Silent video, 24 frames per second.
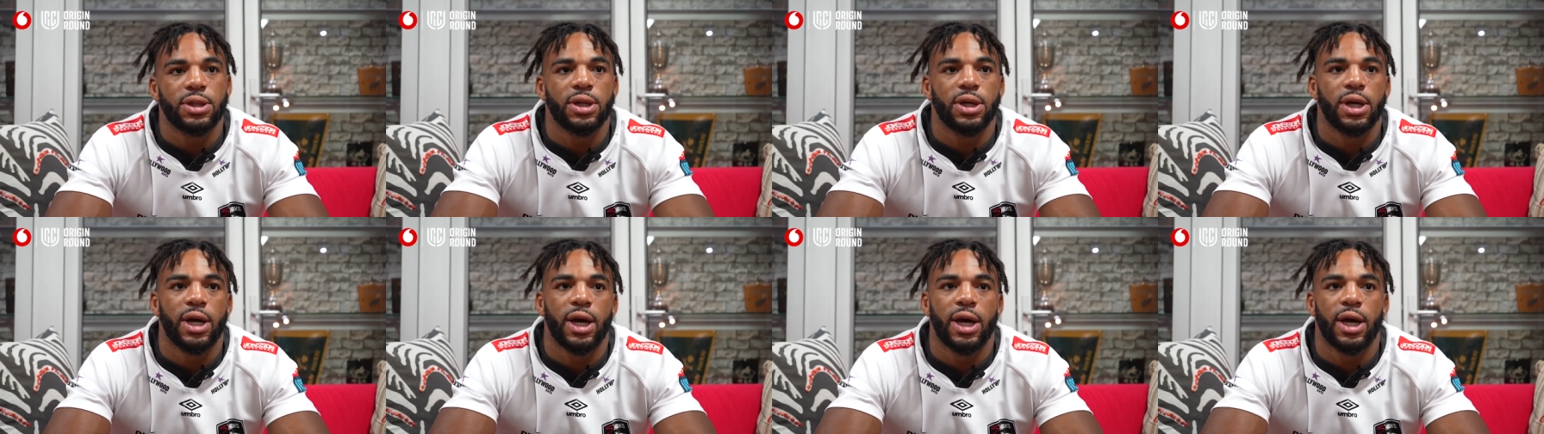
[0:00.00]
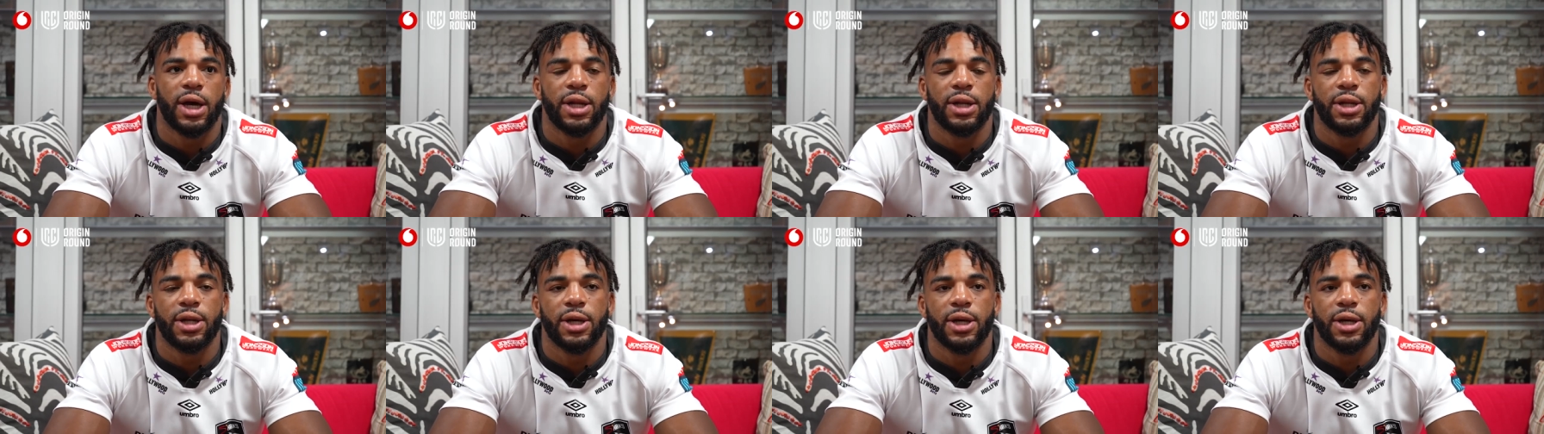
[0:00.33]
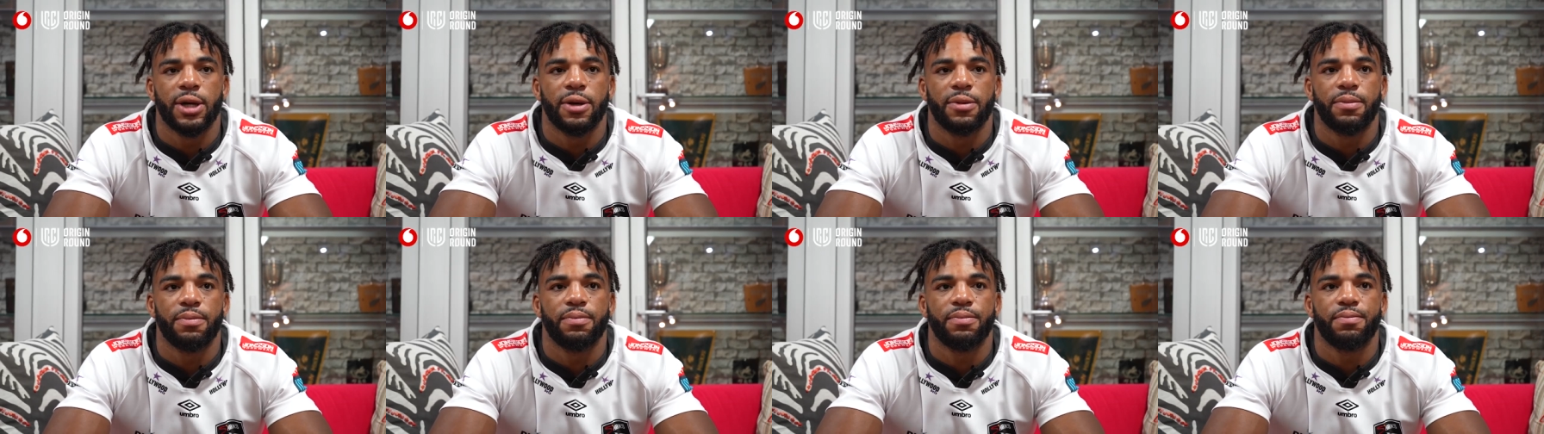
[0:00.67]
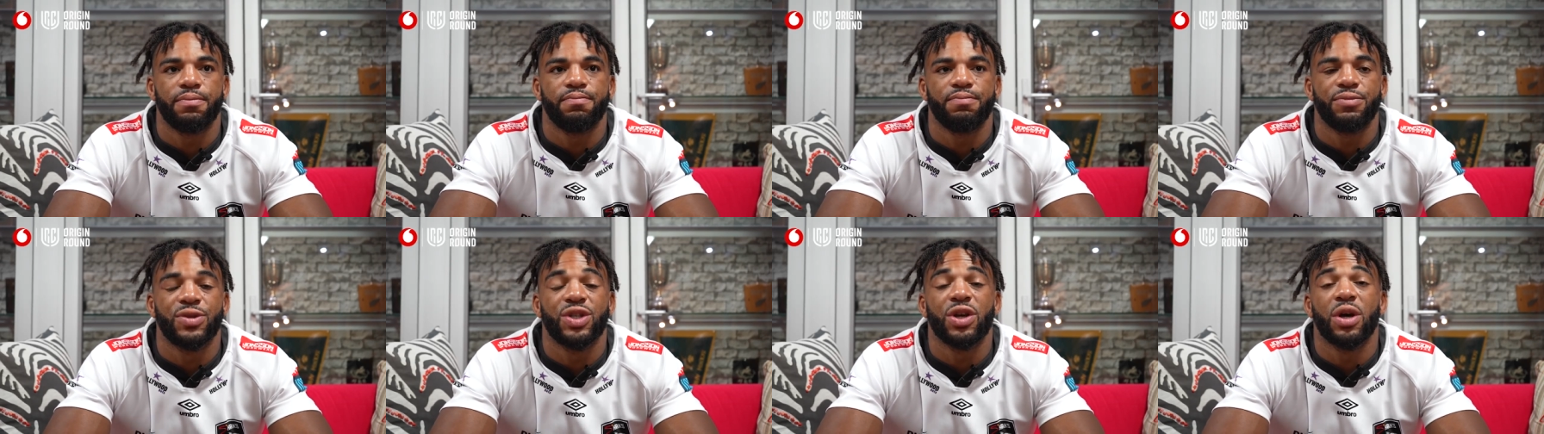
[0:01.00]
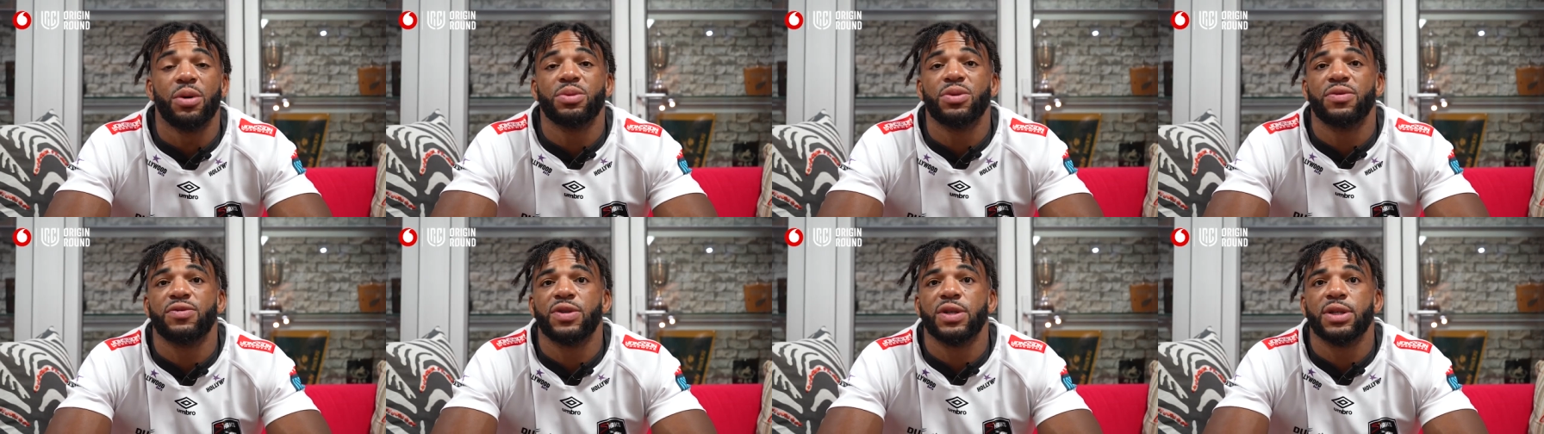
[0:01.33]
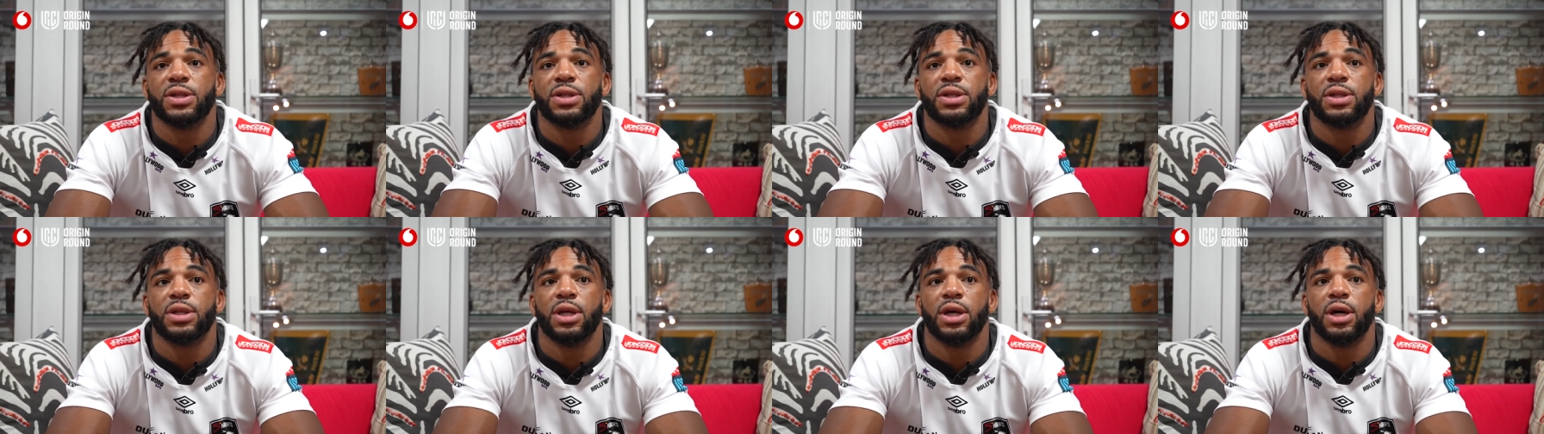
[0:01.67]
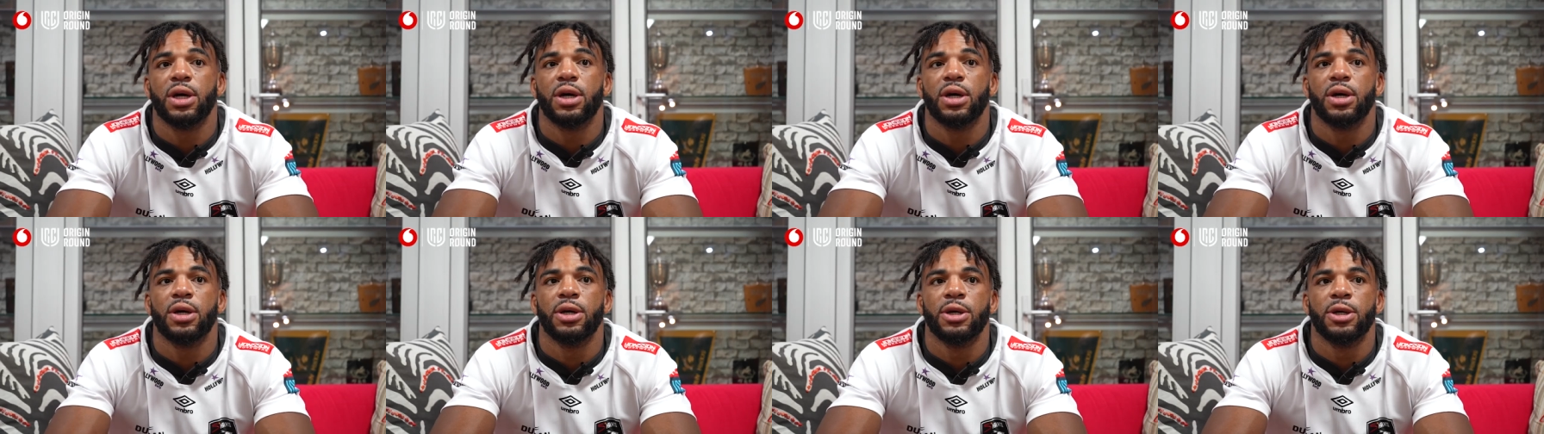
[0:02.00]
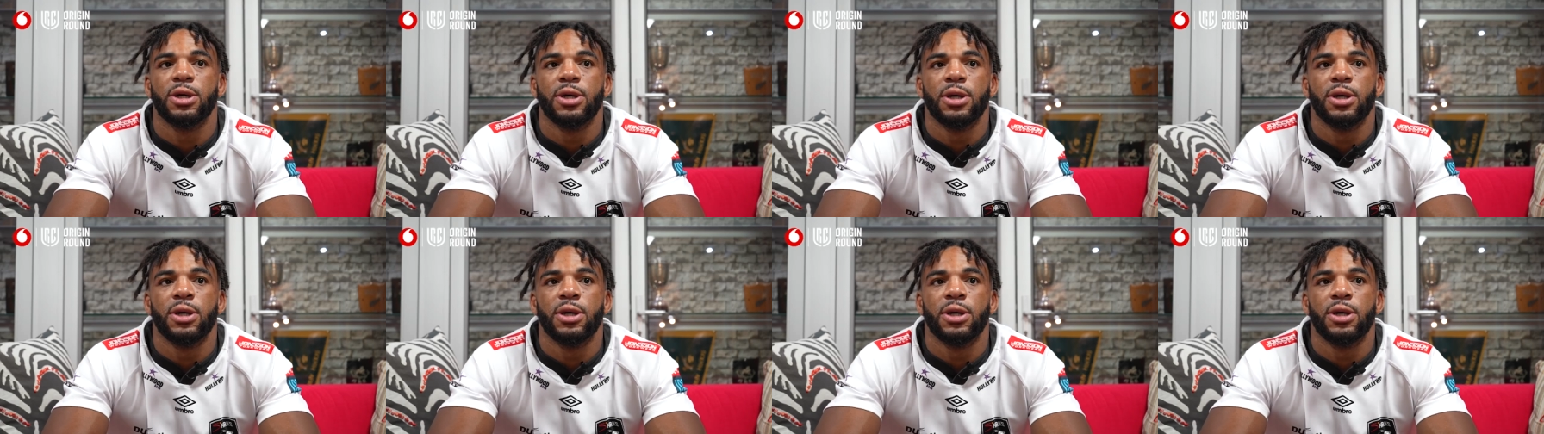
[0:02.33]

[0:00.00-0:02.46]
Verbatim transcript: And um, in terms of just the,